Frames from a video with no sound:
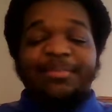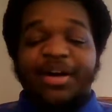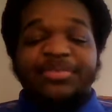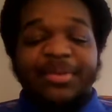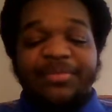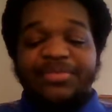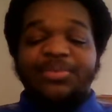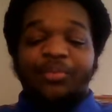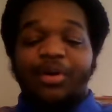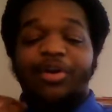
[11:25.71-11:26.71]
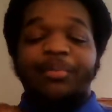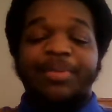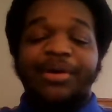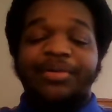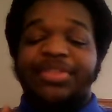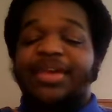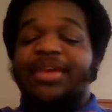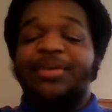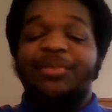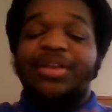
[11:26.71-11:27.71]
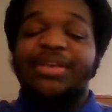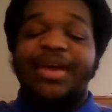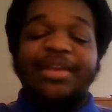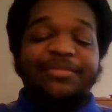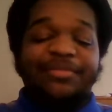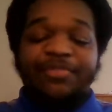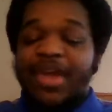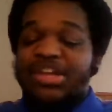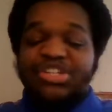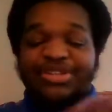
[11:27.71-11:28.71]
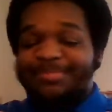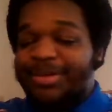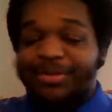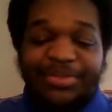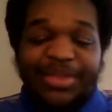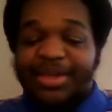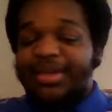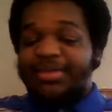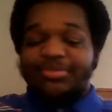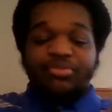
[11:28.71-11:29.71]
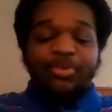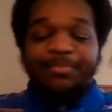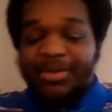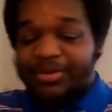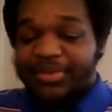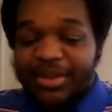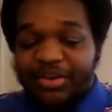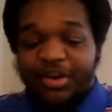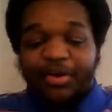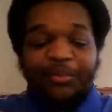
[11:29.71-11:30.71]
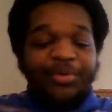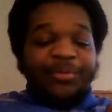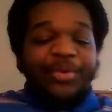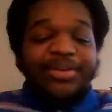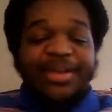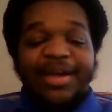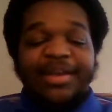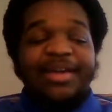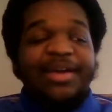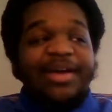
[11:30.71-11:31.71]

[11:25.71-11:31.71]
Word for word: possibly even some world building and whatnot and faction building and group building and all and whatnot.